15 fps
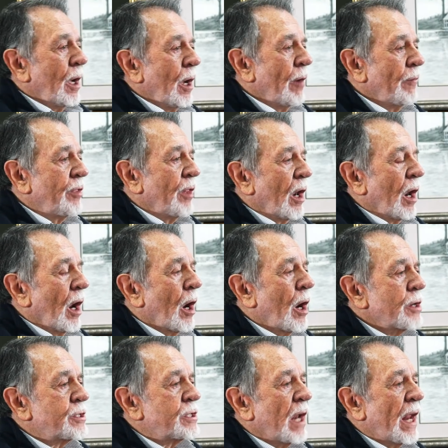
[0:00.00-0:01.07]
Of the
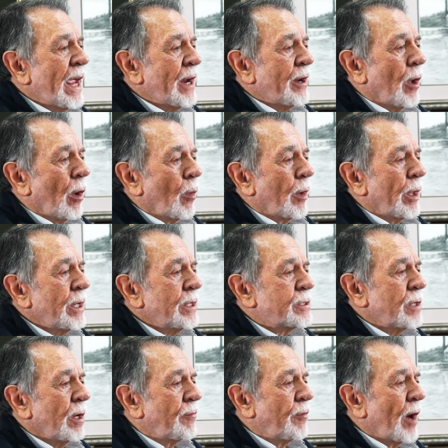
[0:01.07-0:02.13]
large
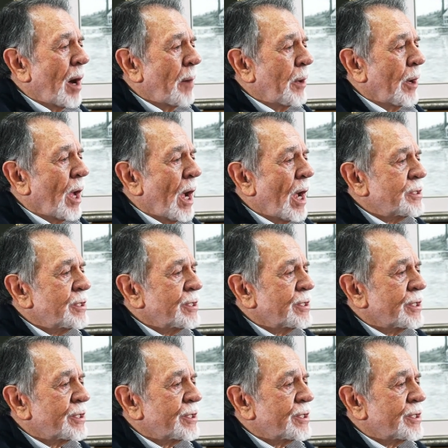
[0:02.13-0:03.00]
landholdings of Robert Hodgen's